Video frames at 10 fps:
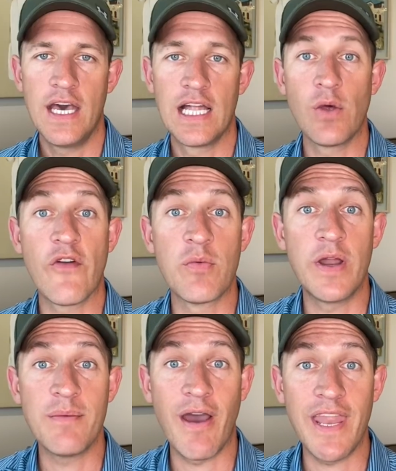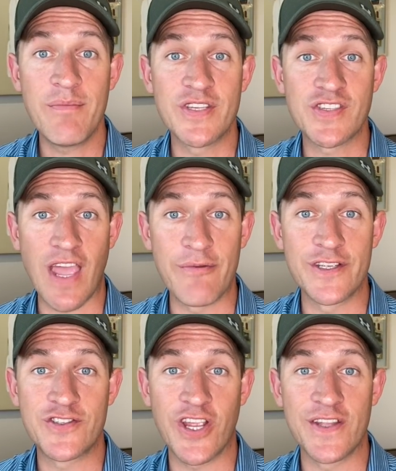Hello, everybody. My name is
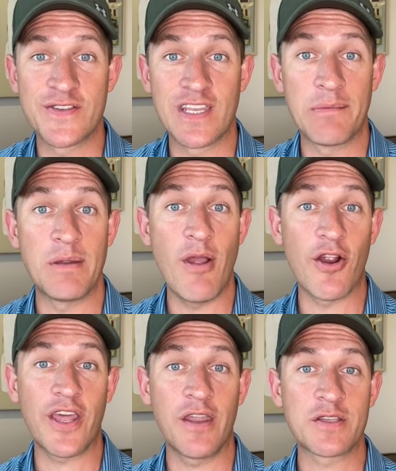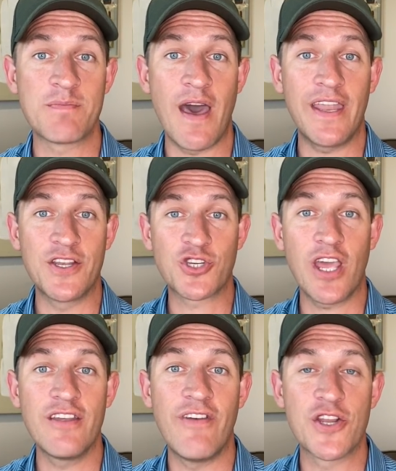Cyrus Jansen. I'm an American expat and
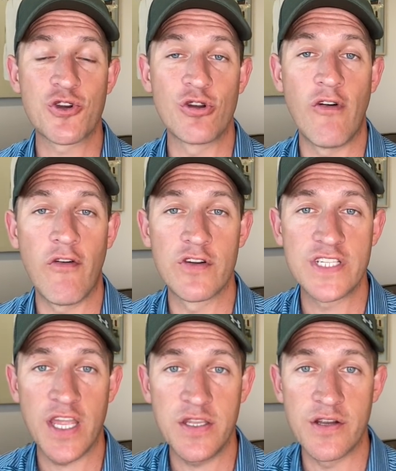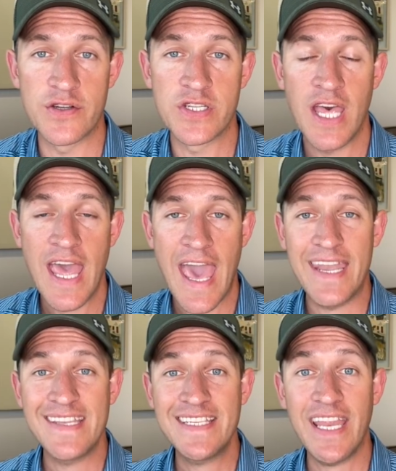China veteran of over 10 years. And
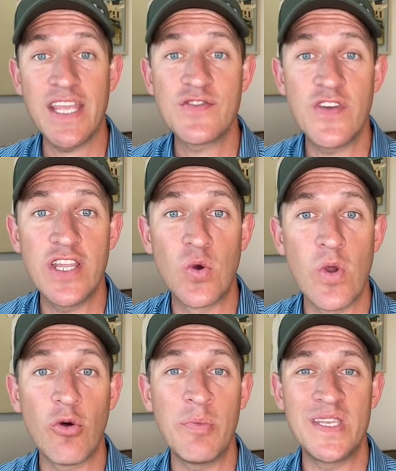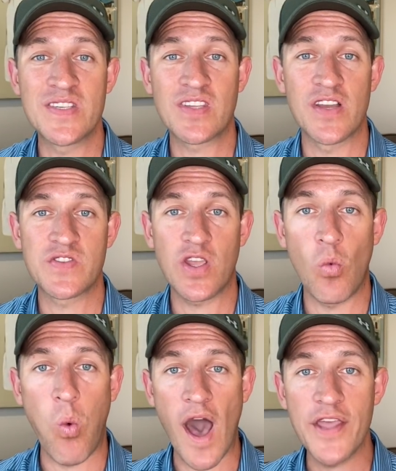in today's video, we will be
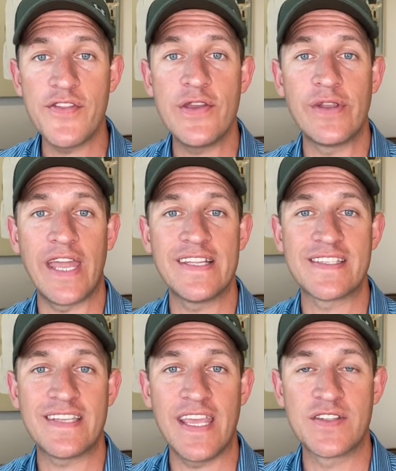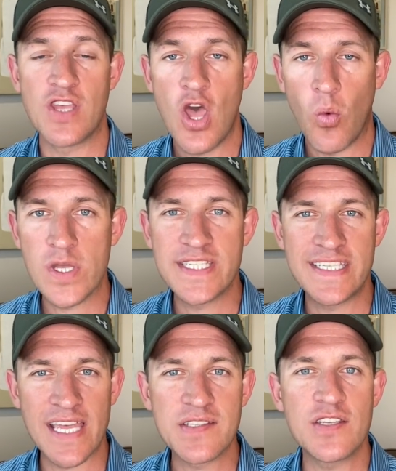discussing why the United States was
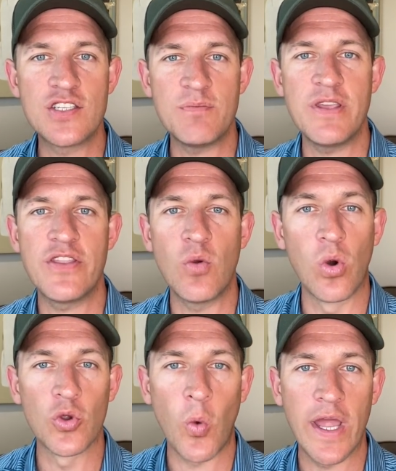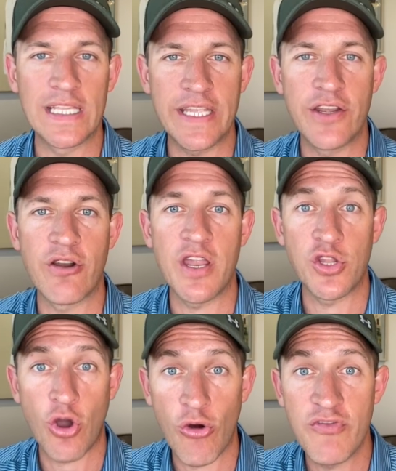destined to be the worldwide leader
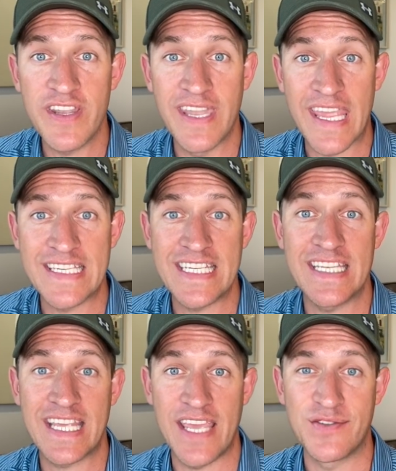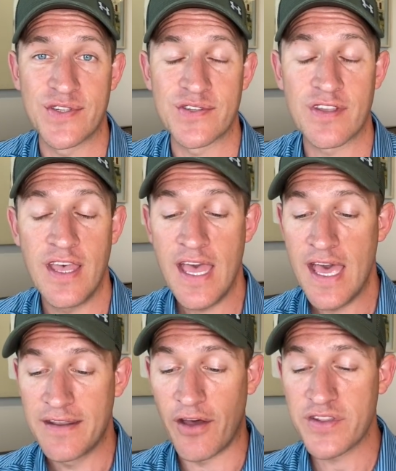in COVID-19 cases.
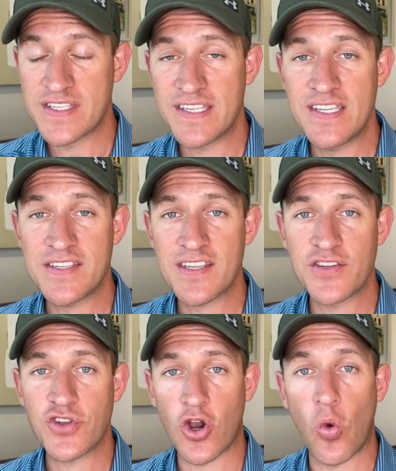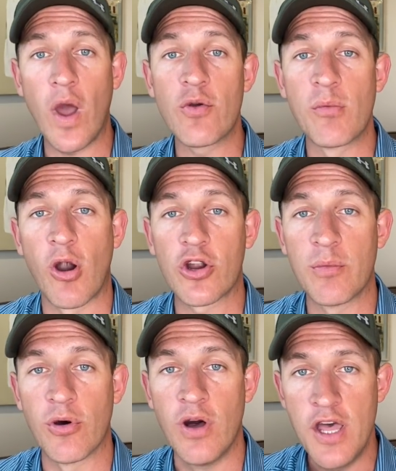Now, the statistics are quite
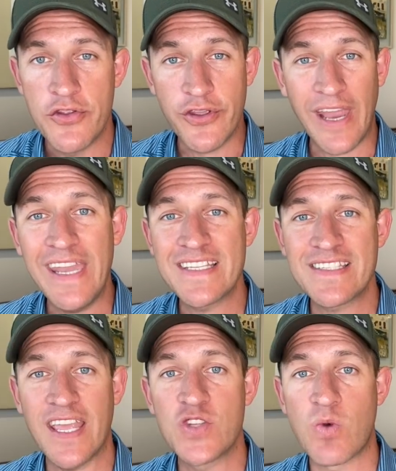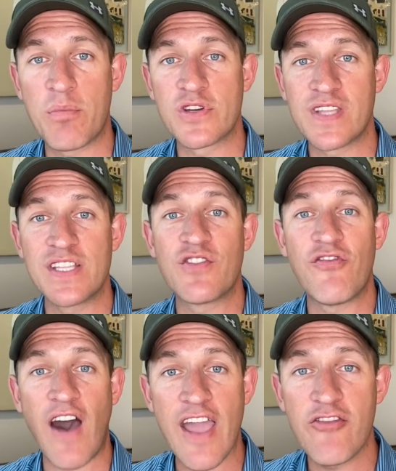remarkable. The United States represents
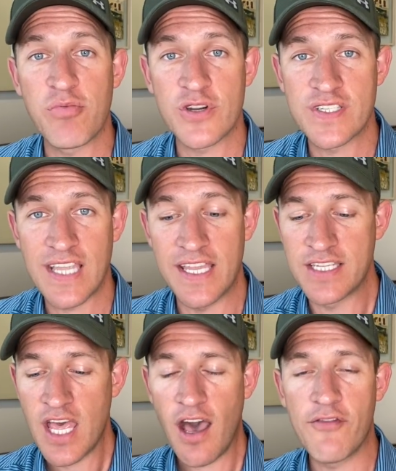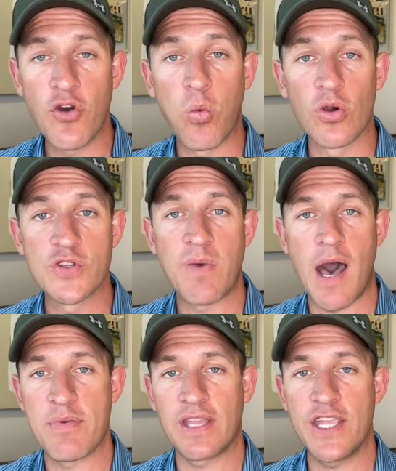5% of the world's
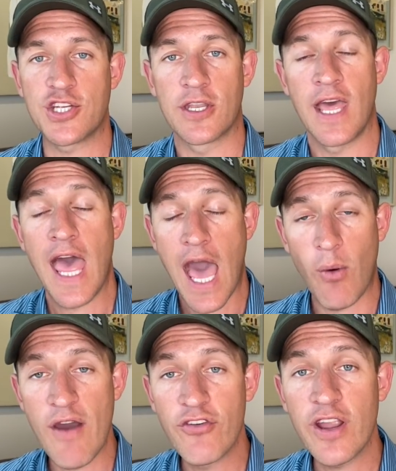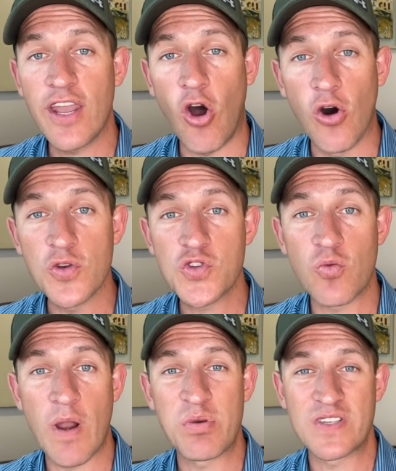population. However, it also
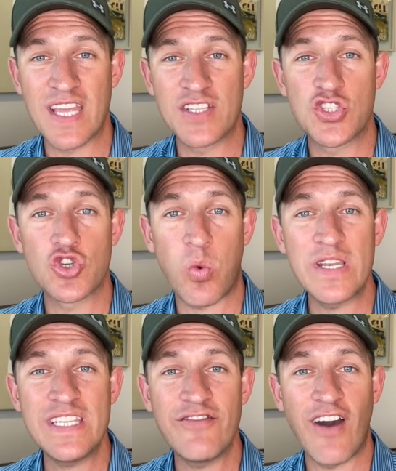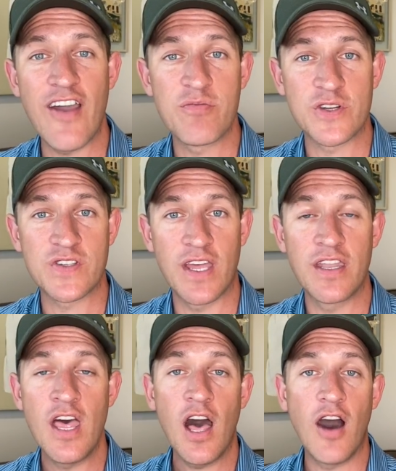represents 25%
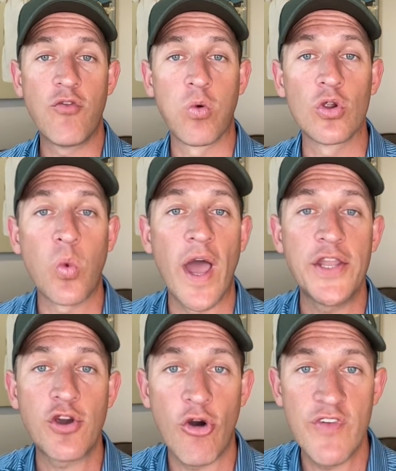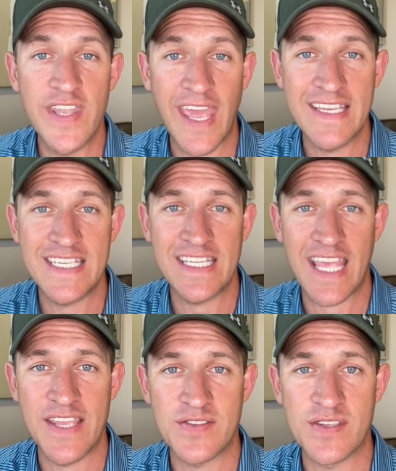of worldwide COVID-19
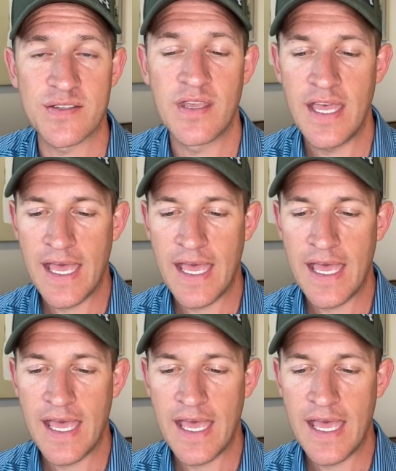cases.